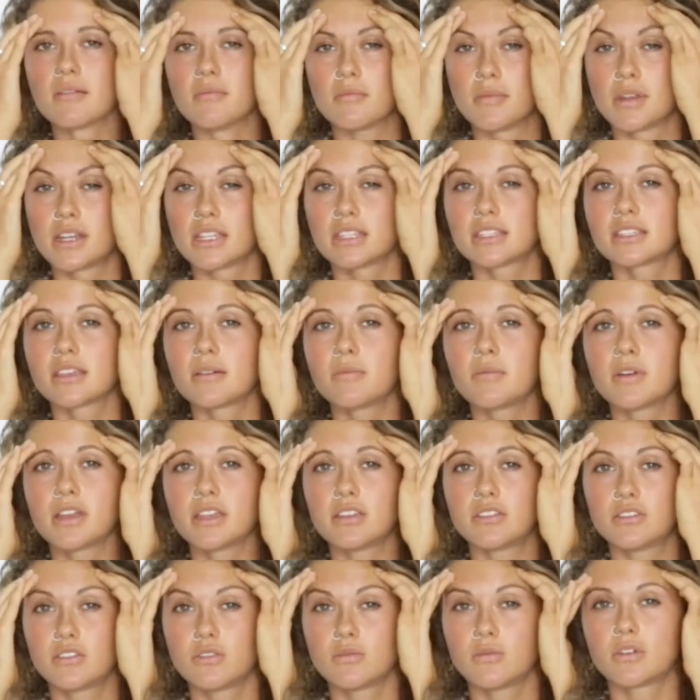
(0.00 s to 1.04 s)
but it's somewhere
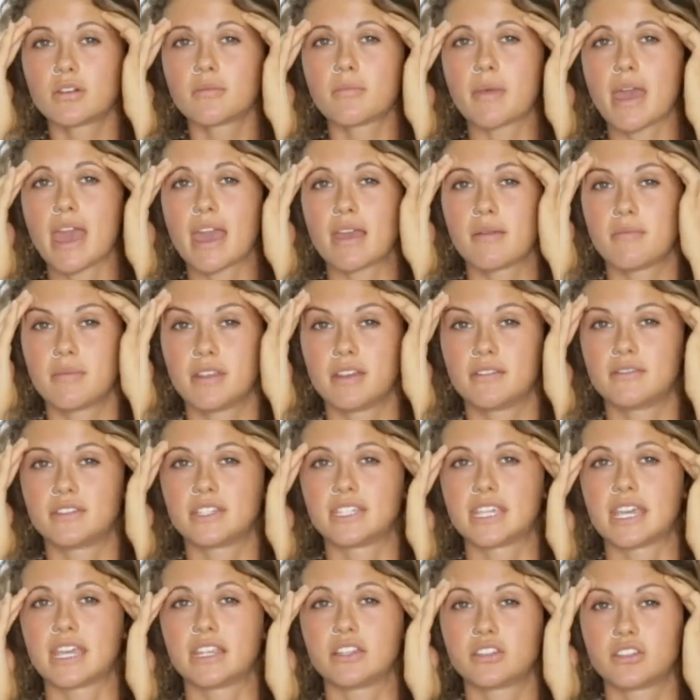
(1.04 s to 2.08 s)
you do want to pay a bit of
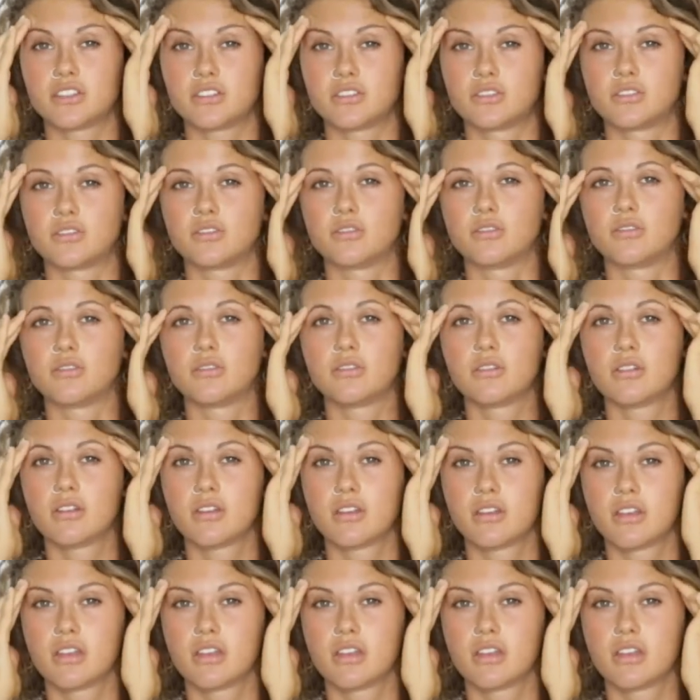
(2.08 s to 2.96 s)
attention to